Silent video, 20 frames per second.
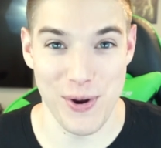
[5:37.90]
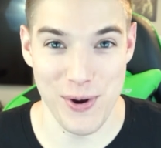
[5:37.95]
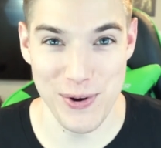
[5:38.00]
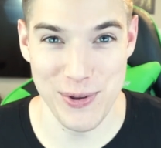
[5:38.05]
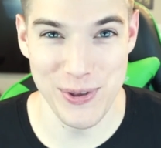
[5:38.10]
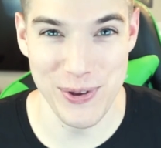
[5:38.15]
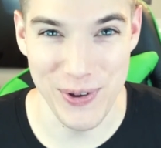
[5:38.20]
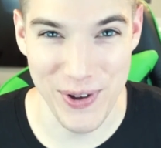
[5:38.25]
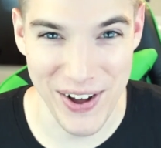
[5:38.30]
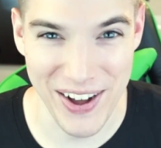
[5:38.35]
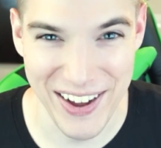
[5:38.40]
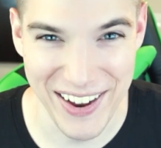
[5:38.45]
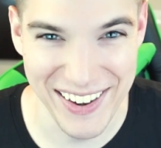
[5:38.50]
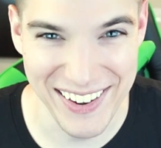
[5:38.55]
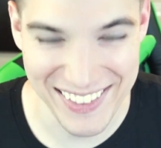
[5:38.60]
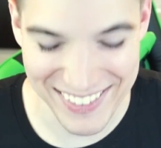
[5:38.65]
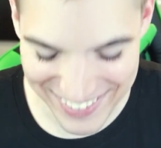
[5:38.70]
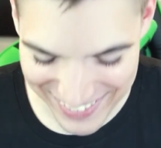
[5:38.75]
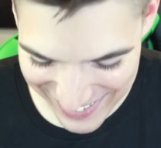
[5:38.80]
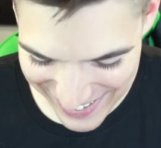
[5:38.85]
Hercule on
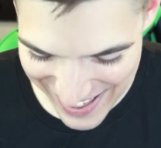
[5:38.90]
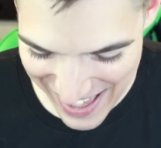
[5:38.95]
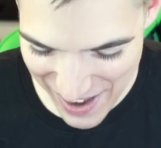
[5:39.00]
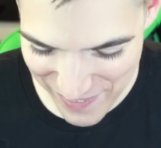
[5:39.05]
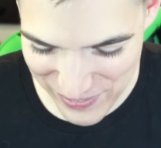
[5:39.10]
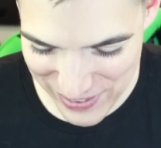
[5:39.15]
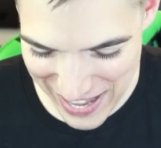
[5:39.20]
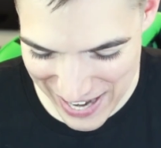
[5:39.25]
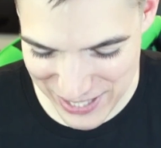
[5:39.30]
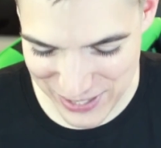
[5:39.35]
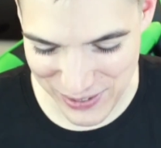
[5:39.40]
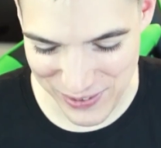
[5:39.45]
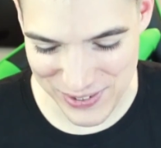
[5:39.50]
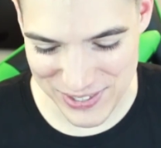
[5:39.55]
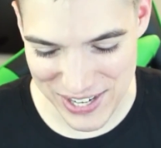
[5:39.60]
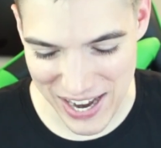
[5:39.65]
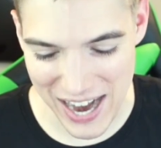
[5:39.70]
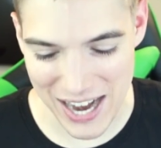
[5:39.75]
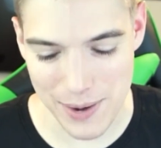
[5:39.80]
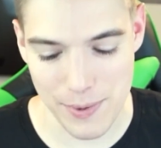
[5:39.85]
the left. That's what I'm
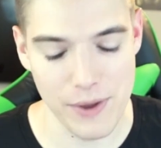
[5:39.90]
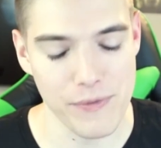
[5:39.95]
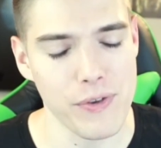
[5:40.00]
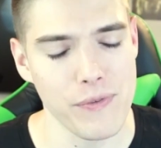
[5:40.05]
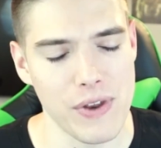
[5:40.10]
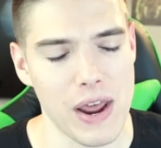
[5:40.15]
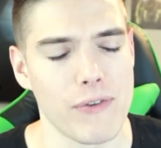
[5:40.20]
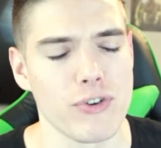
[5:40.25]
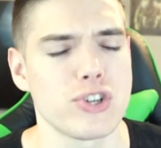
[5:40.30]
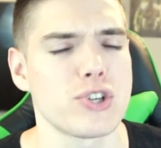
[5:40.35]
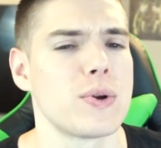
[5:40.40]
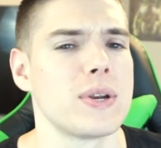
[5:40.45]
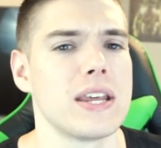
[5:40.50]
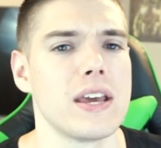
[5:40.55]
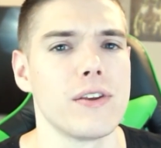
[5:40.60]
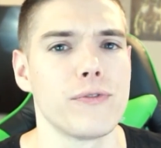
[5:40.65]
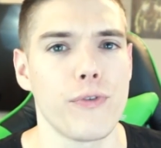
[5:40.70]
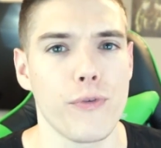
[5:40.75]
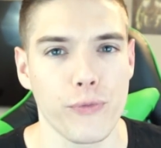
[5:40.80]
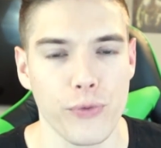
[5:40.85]
talking about. If you've never joined
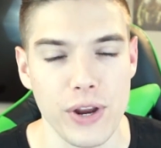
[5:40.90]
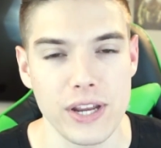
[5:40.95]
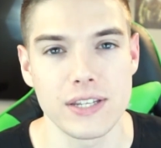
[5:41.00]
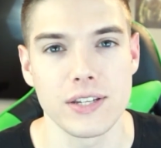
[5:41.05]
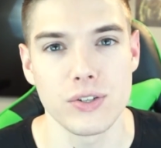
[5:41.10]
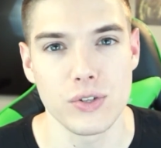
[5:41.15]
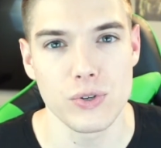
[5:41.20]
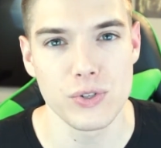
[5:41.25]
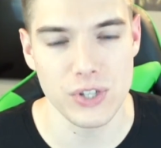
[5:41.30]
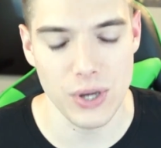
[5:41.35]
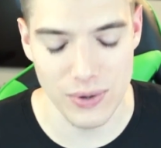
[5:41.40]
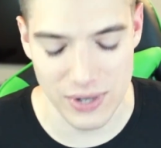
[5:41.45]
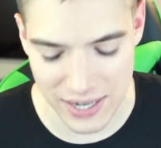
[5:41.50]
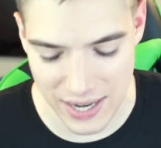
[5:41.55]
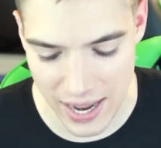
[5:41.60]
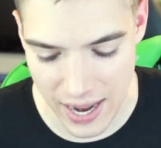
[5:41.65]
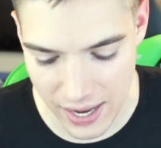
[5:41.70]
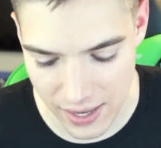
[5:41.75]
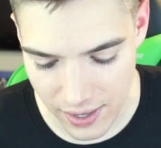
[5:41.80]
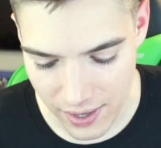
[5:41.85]
in, feel free to do so
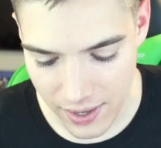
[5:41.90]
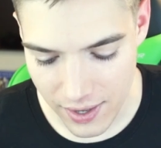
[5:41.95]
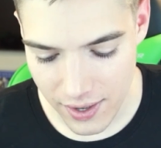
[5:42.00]
today.